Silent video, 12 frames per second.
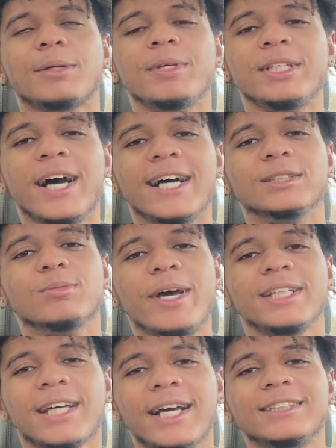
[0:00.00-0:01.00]
I mean, guys,
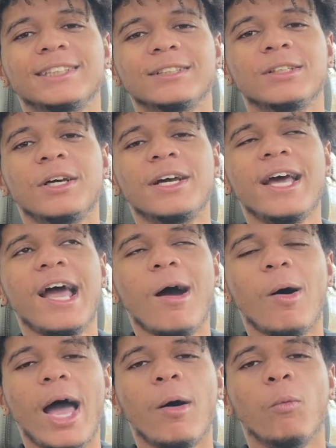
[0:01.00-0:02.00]
Mike Tyson
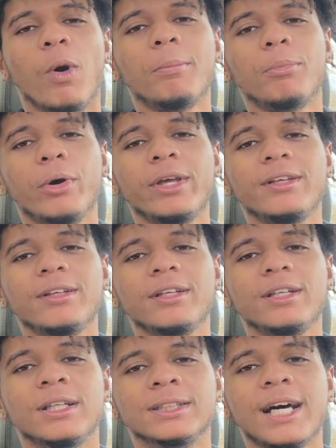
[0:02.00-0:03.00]
at, at one point
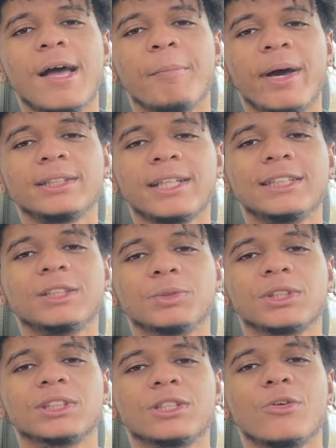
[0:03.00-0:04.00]
in time, Mike Tyson
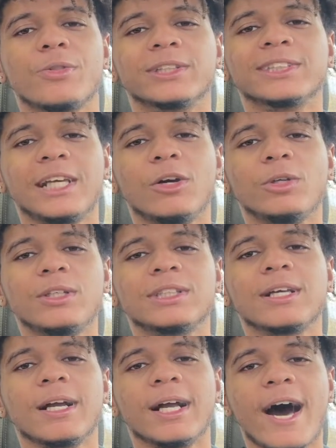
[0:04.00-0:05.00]
was considered the
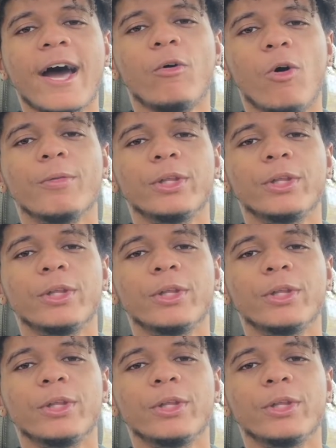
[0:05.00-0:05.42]
scariest guy on